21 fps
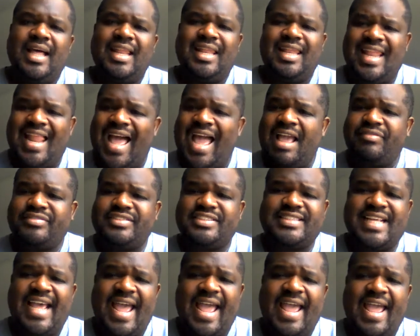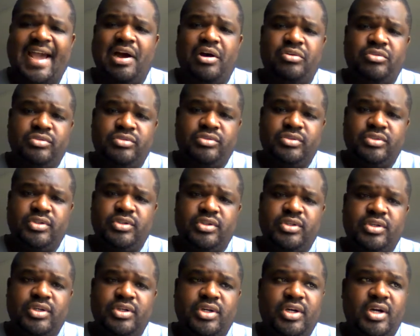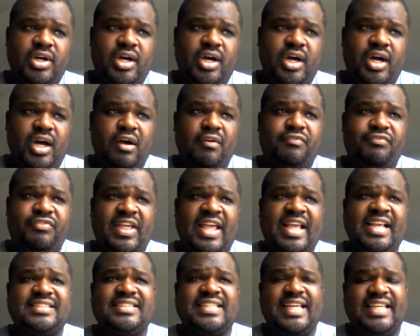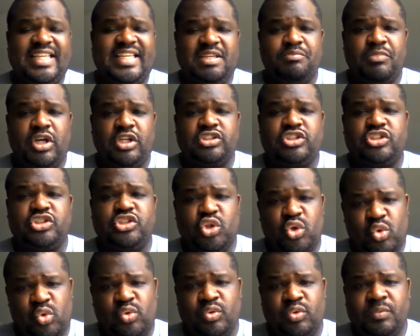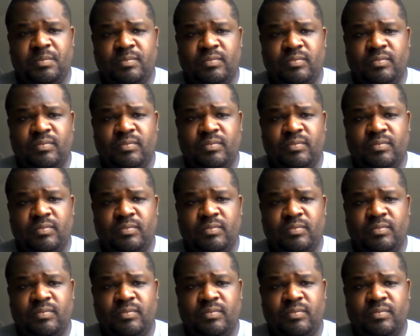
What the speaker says: lifestyle of things that he must do